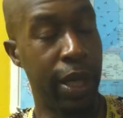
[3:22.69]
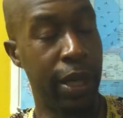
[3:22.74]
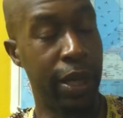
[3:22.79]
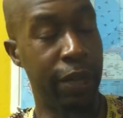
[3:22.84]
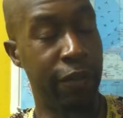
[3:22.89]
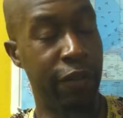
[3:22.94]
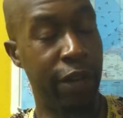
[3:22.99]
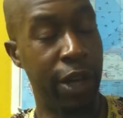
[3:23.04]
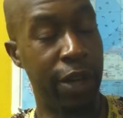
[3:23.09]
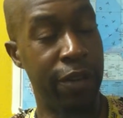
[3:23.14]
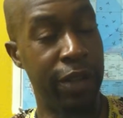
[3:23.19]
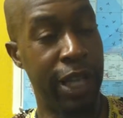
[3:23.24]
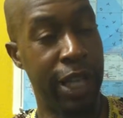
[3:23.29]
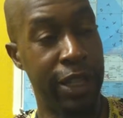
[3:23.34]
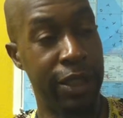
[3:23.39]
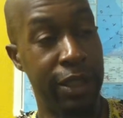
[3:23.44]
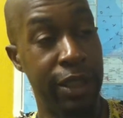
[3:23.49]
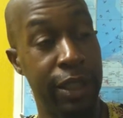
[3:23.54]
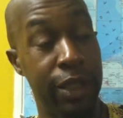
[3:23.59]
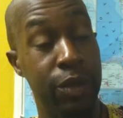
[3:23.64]
involving
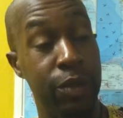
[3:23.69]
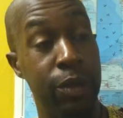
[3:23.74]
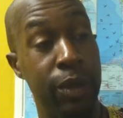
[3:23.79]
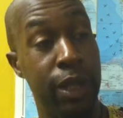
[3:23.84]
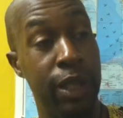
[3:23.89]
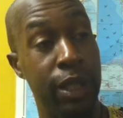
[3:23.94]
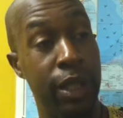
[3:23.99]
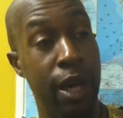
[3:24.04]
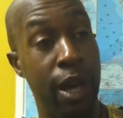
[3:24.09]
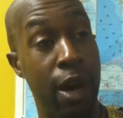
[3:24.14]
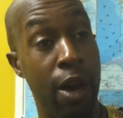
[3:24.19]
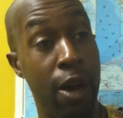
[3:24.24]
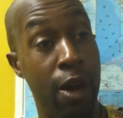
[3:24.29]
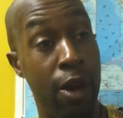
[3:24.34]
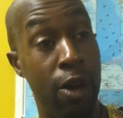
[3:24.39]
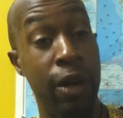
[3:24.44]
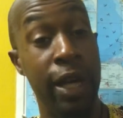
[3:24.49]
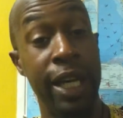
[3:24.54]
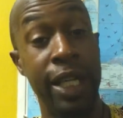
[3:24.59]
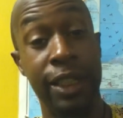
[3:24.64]
ourselves with
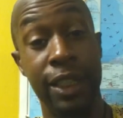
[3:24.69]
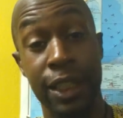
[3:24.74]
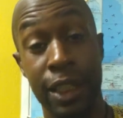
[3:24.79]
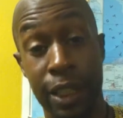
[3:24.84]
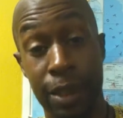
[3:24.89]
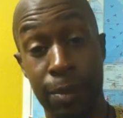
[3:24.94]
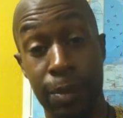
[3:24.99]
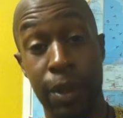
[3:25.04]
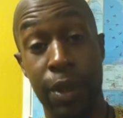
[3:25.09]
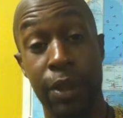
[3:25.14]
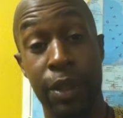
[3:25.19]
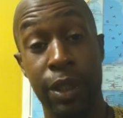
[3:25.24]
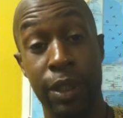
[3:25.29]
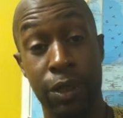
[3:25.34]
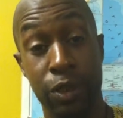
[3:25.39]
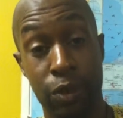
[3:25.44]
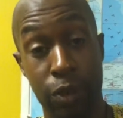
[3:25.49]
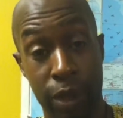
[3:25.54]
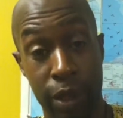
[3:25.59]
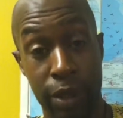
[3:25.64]
all
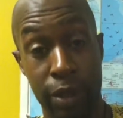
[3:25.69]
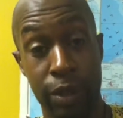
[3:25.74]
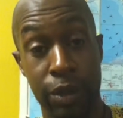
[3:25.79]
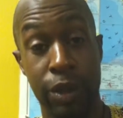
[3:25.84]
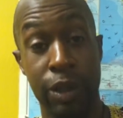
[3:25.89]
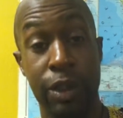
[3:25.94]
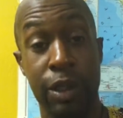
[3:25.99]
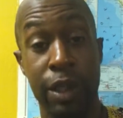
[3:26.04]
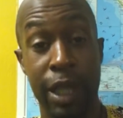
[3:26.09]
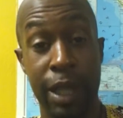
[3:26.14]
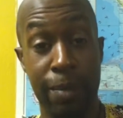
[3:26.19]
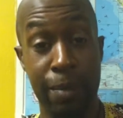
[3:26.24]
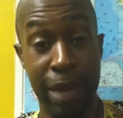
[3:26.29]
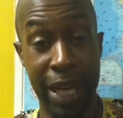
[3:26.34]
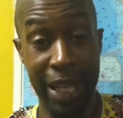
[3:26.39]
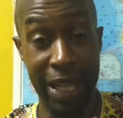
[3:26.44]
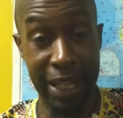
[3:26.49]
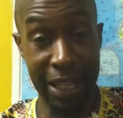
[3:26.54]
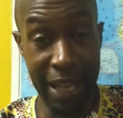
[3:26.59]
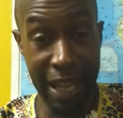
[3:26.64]
anti-imperialist struggles and
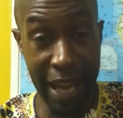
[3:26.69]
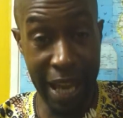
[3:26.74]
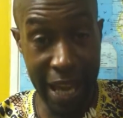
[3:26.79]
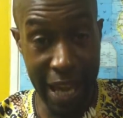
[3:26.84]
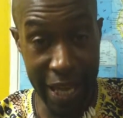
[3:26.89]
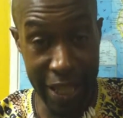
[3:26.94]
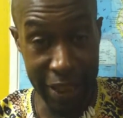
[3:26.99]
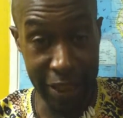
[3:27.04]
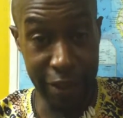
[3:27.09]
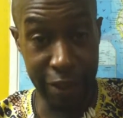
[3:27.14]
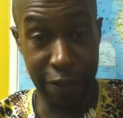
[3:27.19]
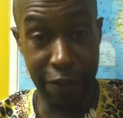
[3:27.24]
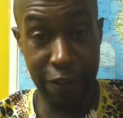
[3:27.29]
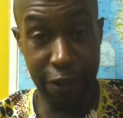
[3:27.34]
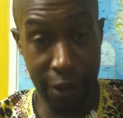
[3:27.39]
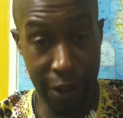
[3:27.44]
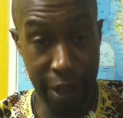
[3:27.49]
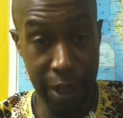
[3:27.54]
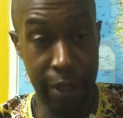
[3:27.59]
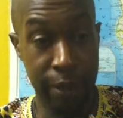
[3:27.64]
making that as the
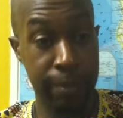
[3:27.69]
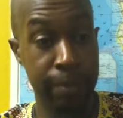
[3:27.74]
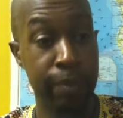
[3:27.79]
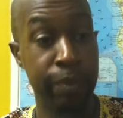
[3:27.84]
front.